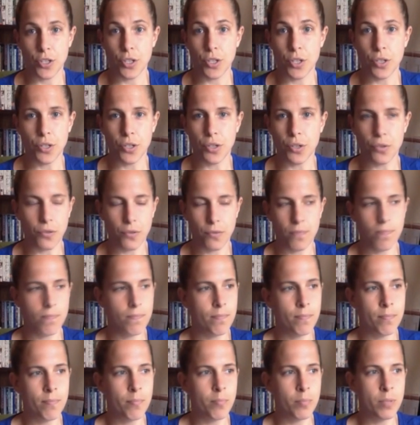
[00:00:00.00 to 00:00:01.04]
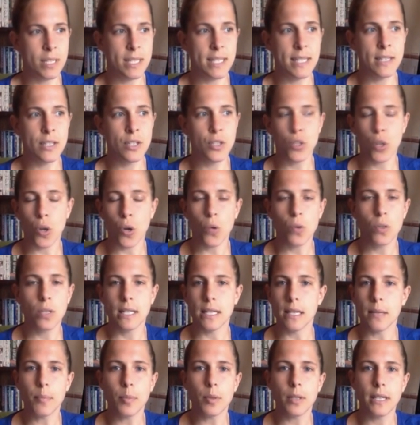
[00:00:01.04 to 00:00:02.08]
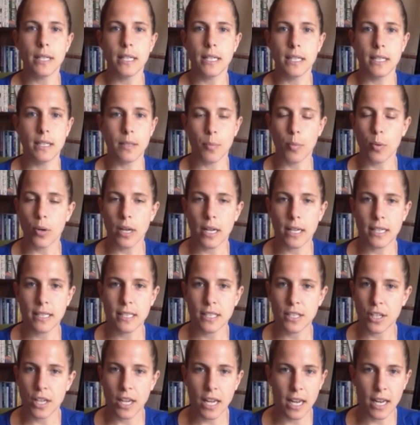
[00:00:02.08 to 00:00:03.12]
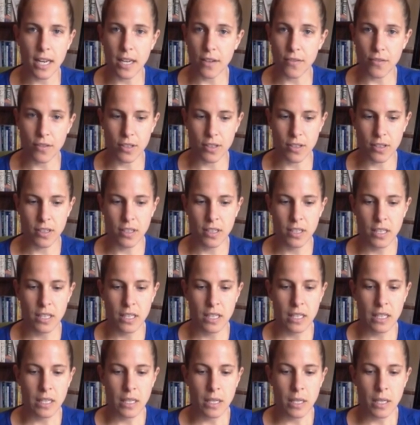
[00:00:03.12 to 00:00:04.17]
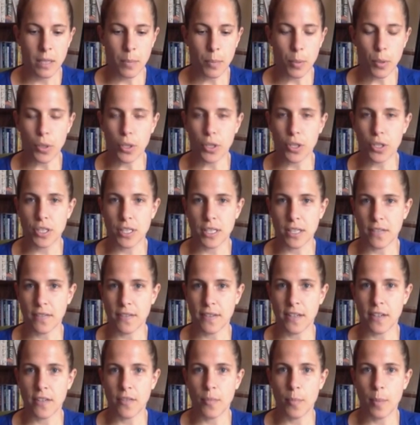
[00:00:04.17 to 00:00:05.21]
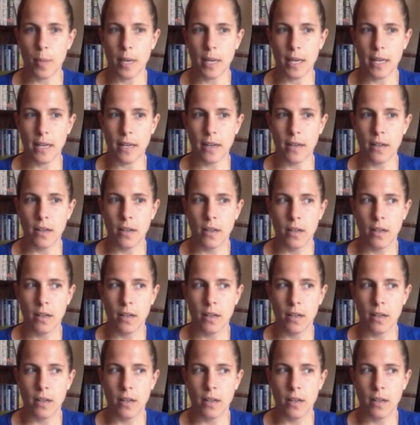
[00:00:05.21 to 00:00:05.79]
you're so deeply depressed you can't even pull yourself out of bed,